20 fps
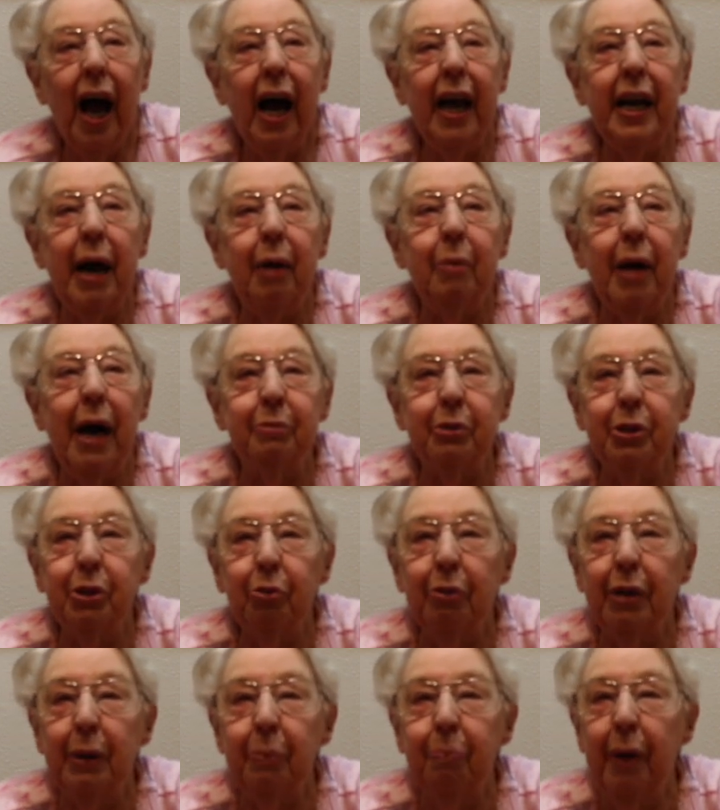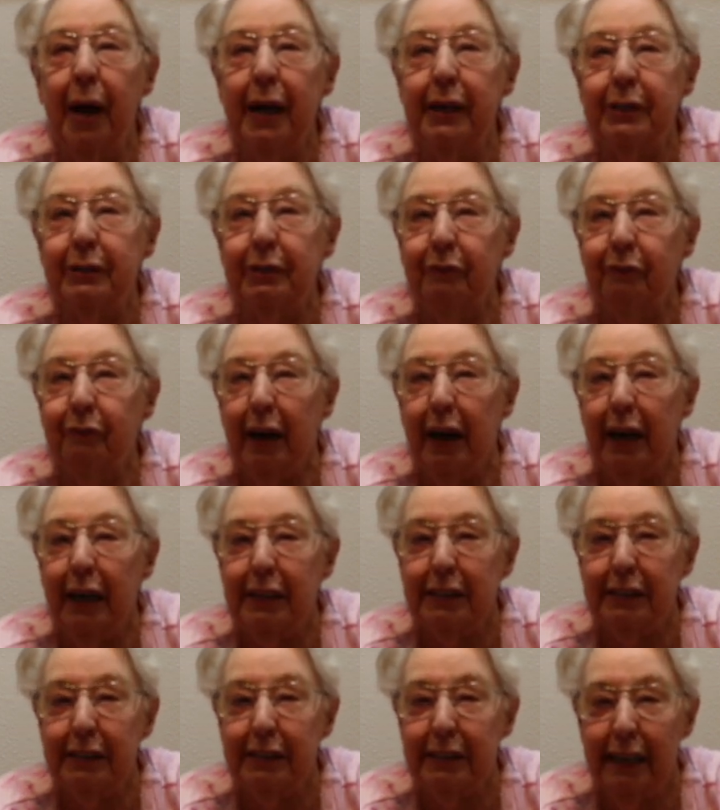and I'm absolutely
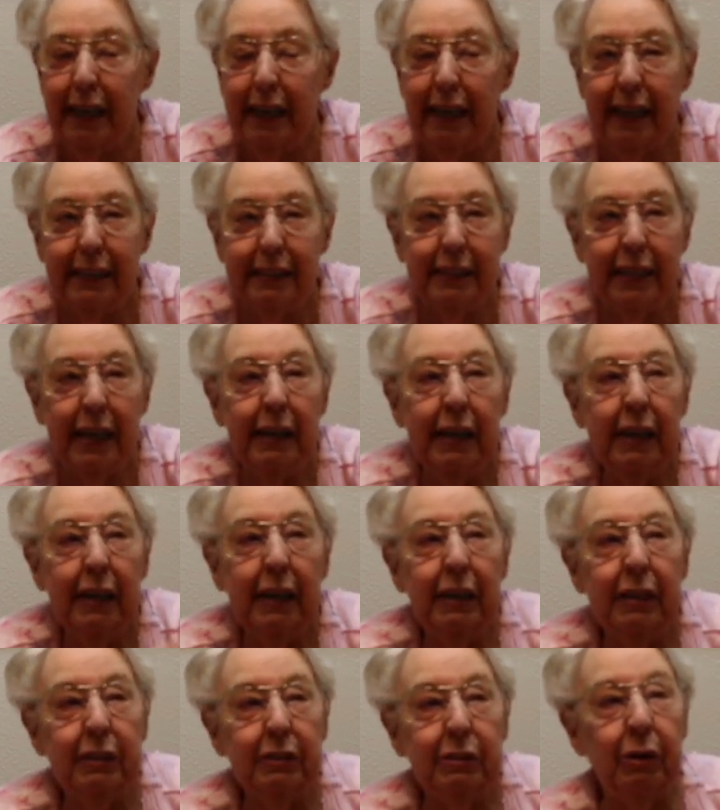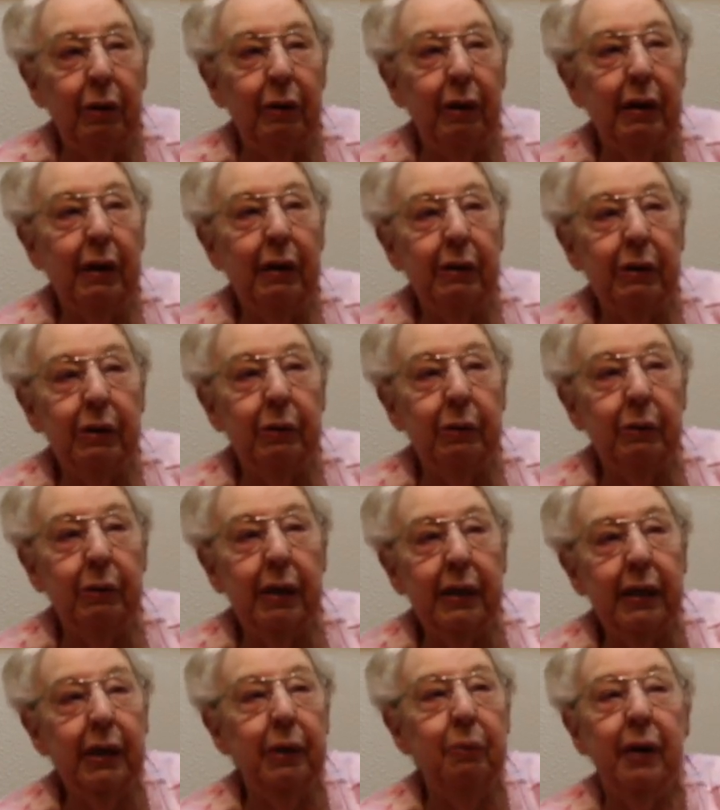petrified of snakes. So I
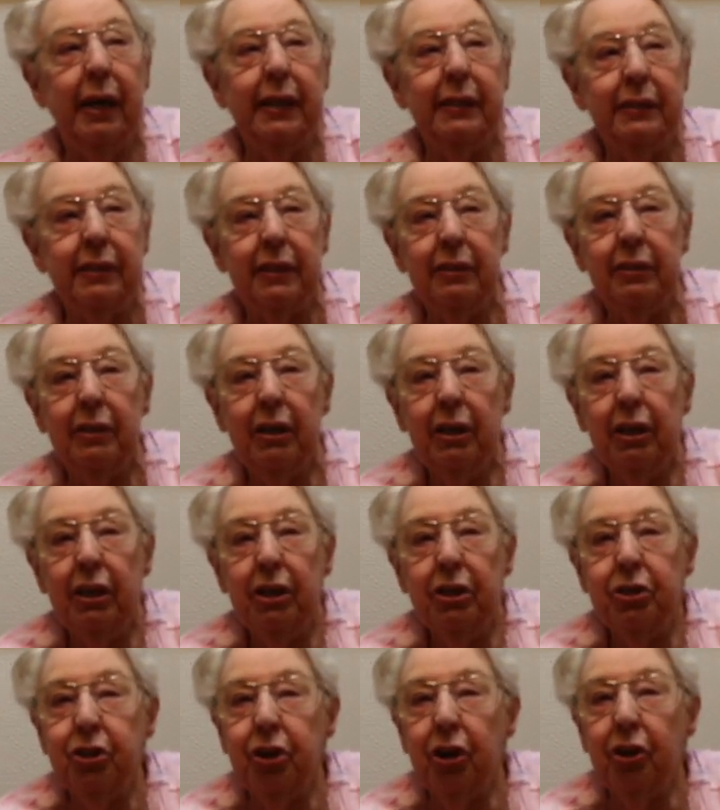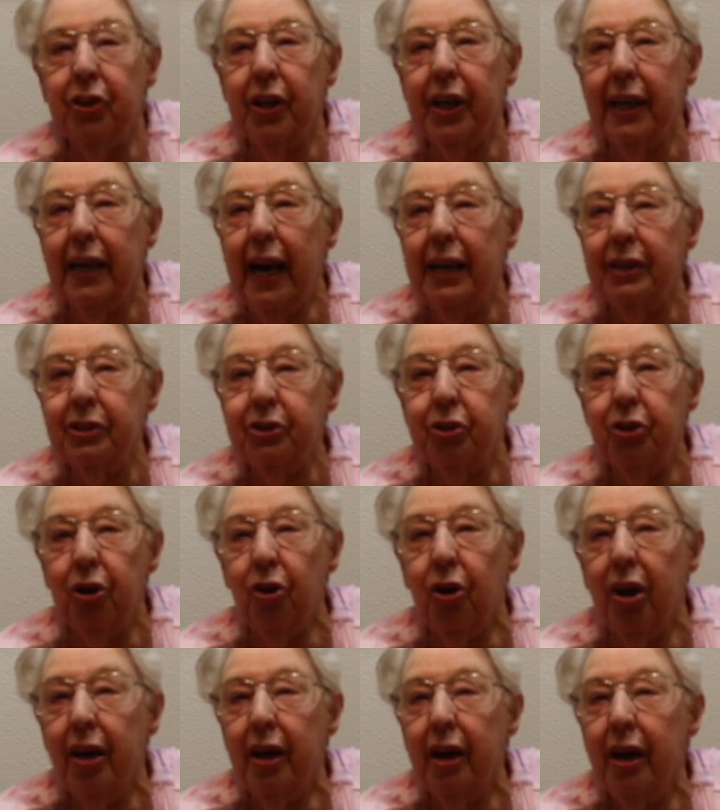quickly went and shut the glass
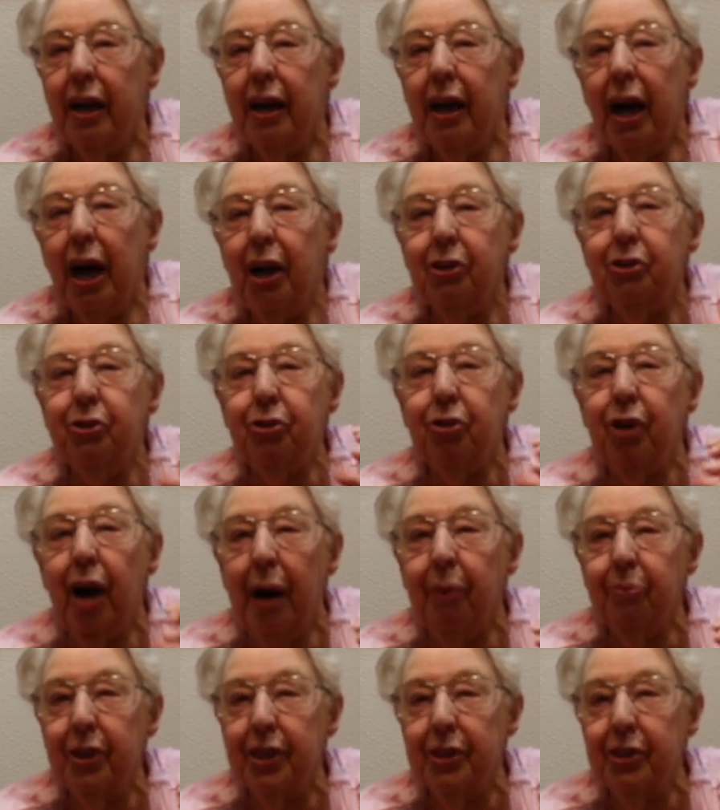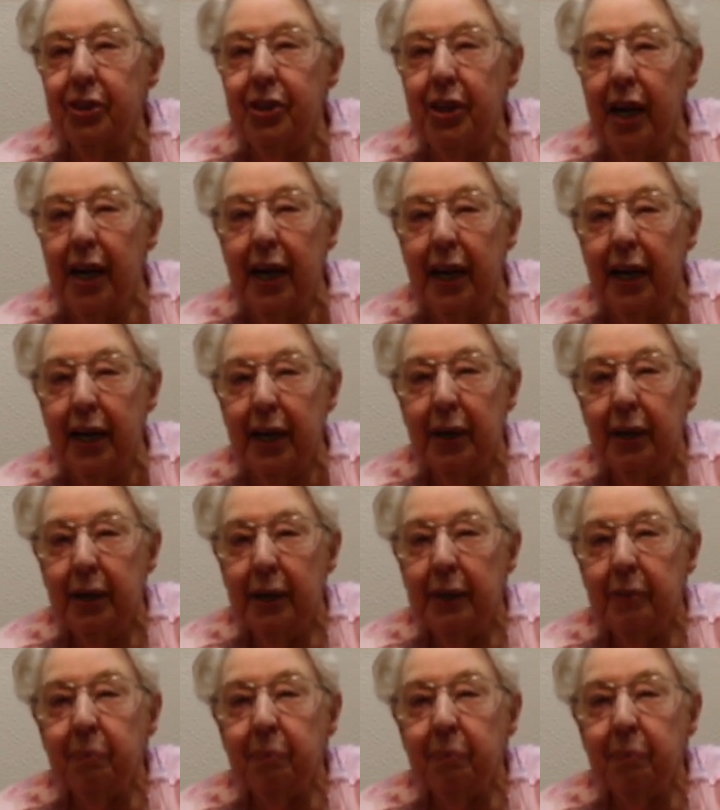door and trapped the snake